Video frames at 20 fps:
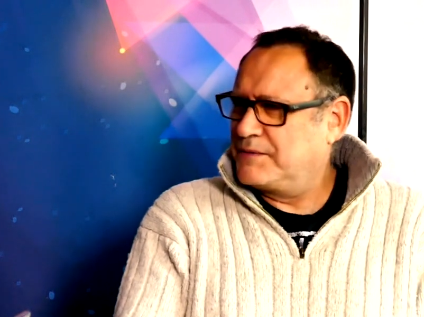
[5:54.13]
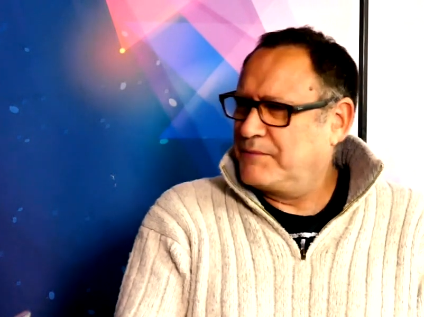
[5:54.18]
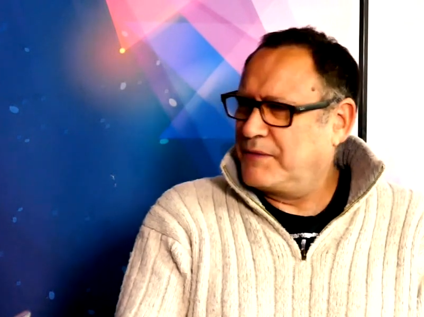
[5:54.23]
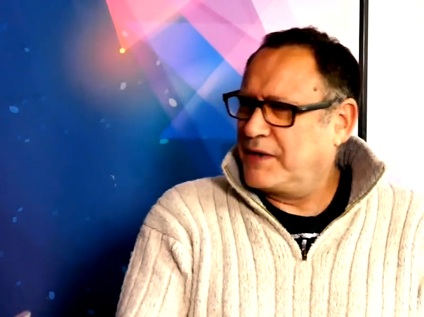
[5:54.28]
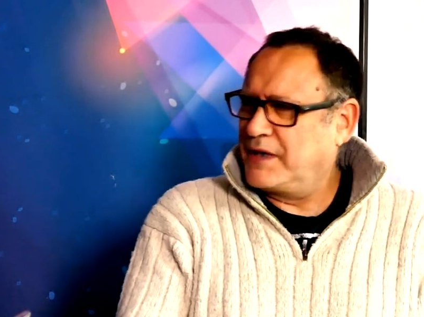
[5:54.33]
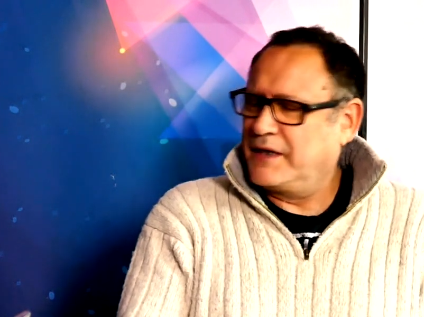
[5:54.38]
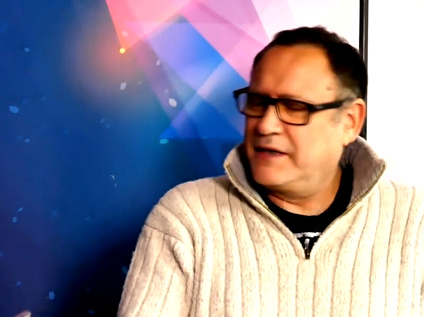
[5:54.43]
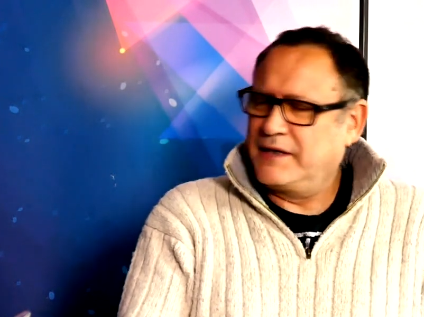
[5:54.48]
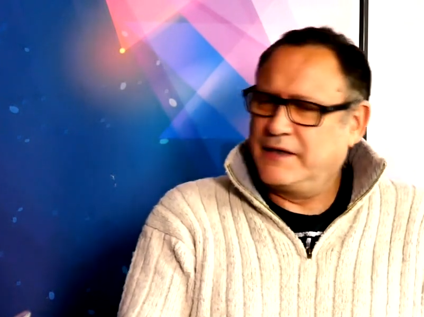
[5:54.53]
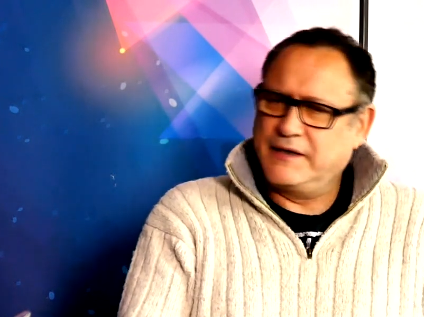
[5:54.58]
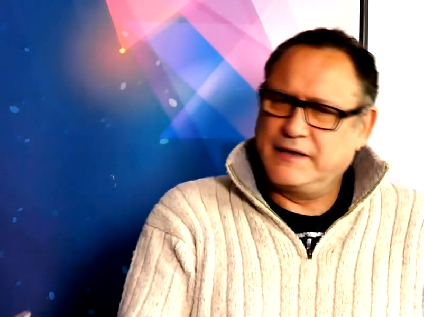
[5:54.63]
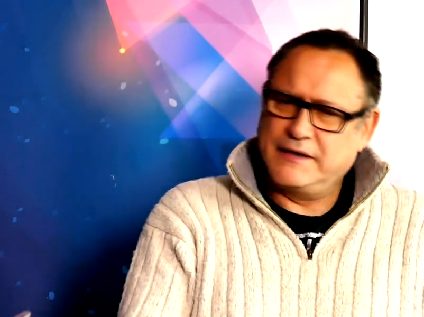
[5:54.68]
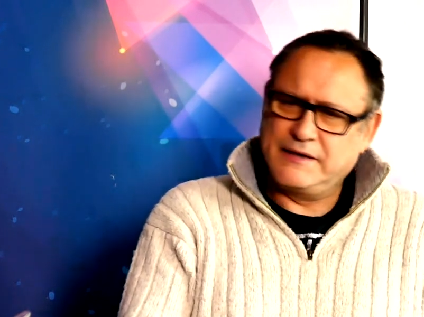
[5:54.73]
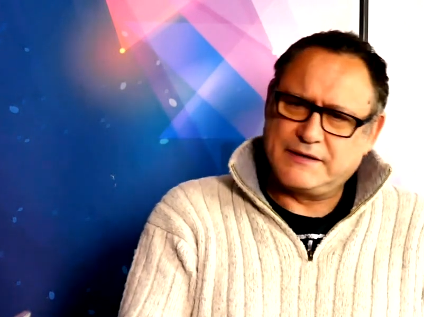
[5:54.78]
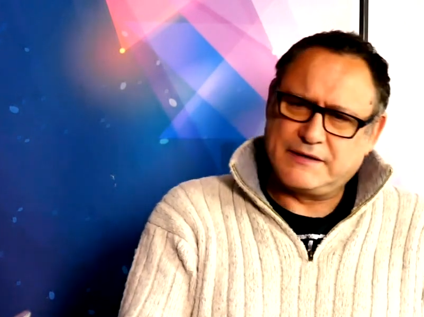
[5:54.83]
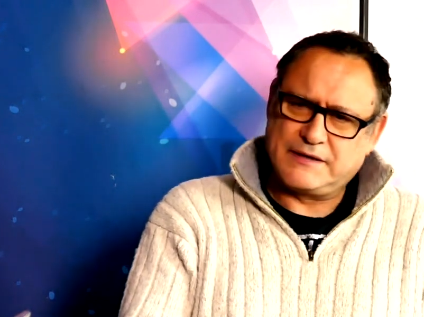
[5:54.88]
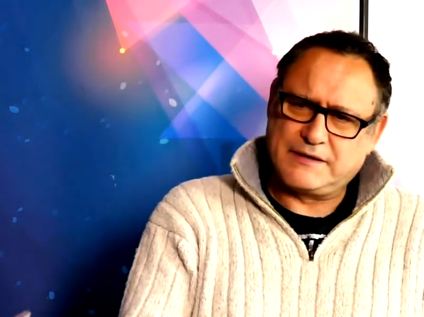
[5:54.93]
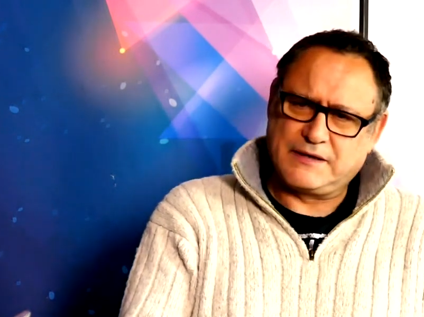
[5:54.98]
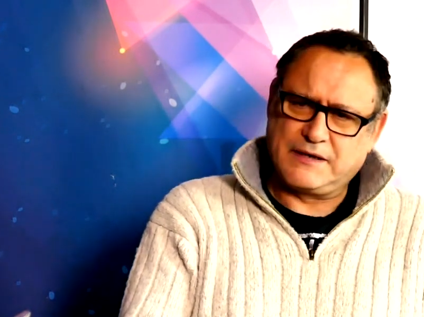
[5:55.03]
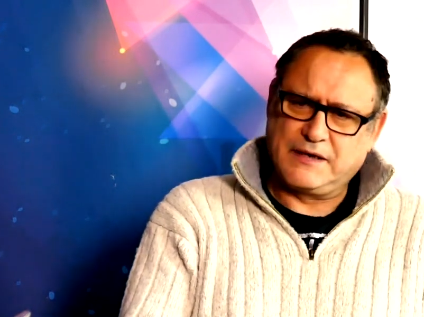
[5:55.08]
by
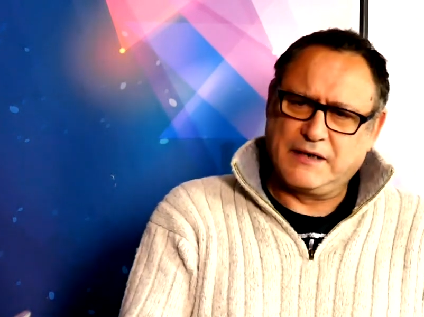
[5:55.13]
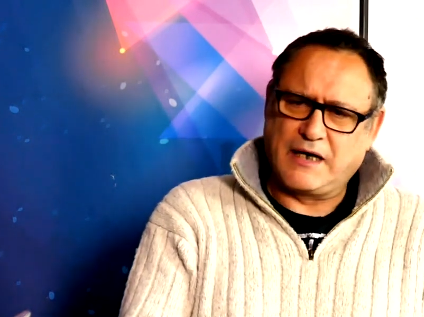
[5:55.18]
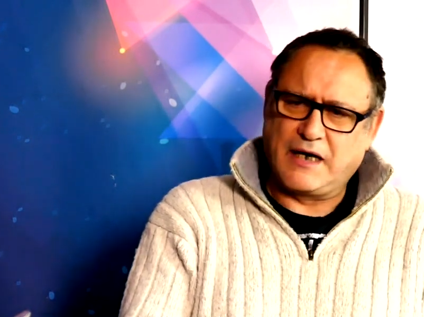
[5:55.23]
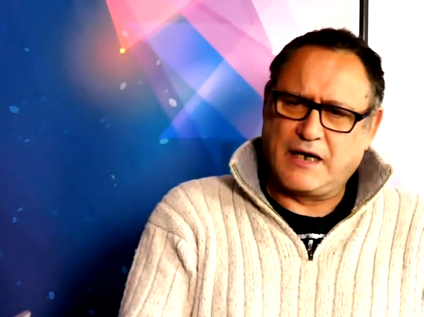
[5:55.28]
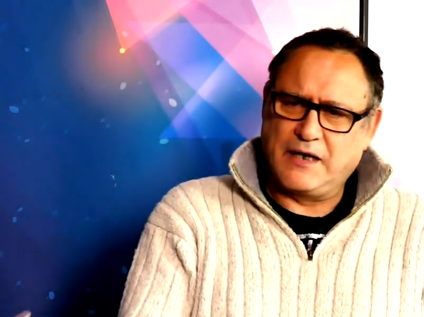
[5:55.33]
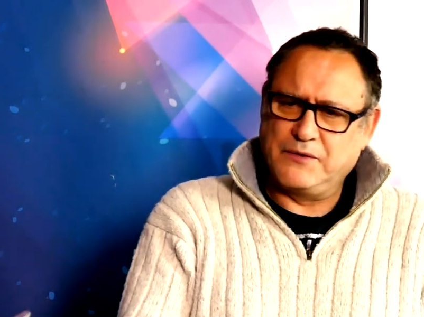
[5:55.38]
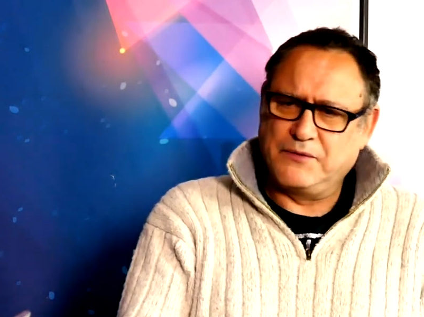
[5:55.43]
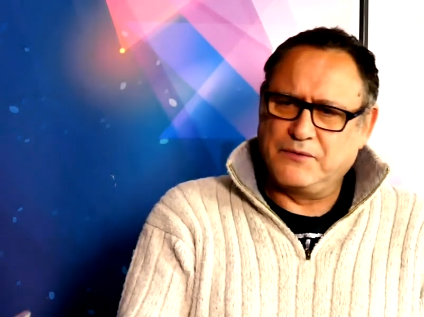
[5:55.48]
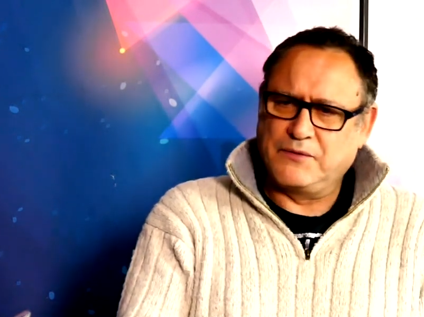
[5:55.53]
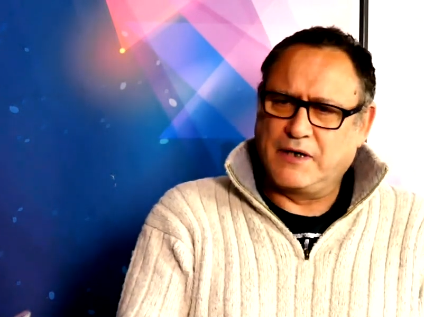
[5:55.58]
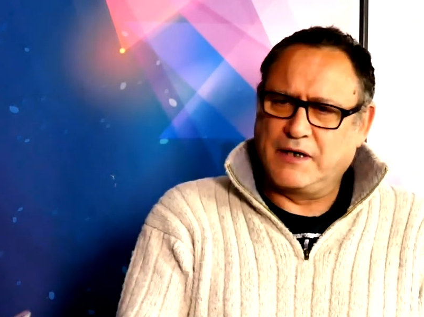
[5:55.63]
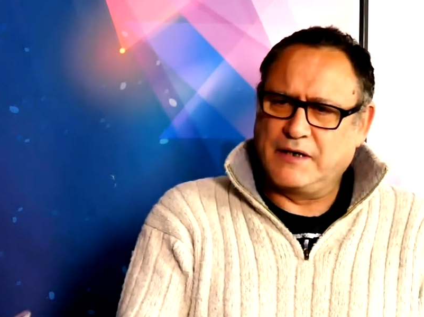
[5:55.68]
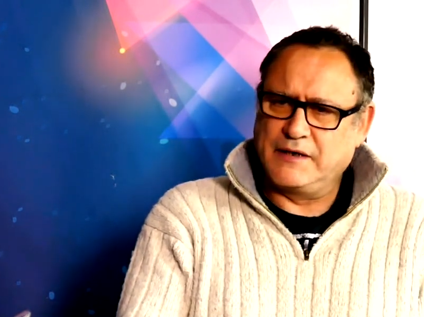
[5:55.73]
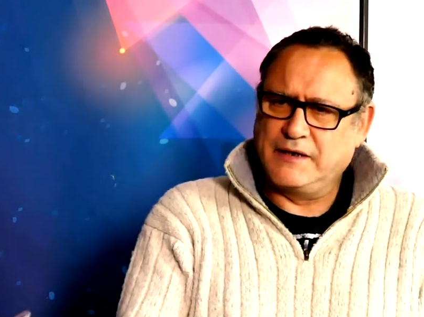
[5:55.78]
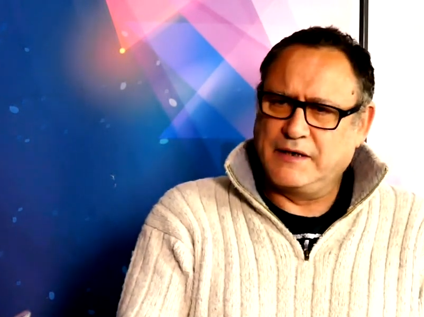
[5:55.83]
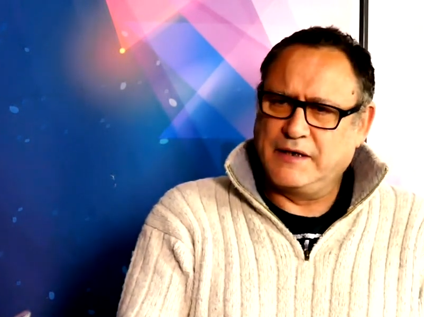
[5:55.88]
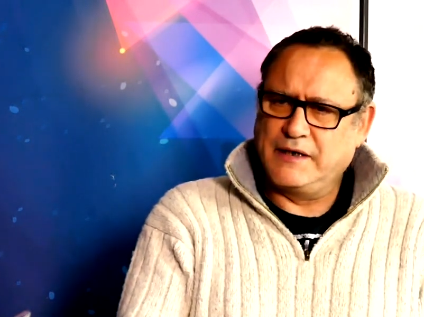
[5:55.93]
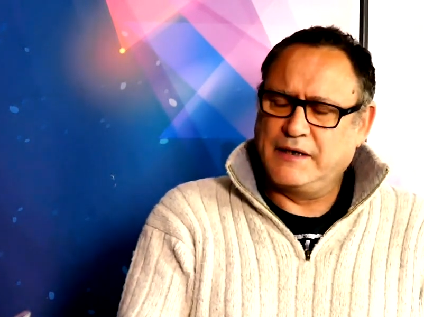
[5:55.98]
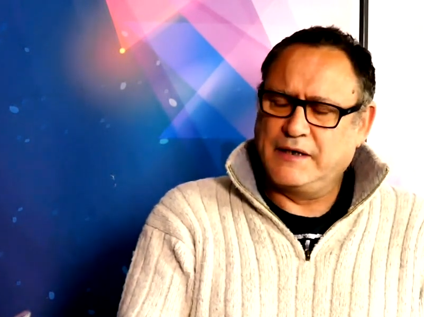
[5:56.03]
this guy who ran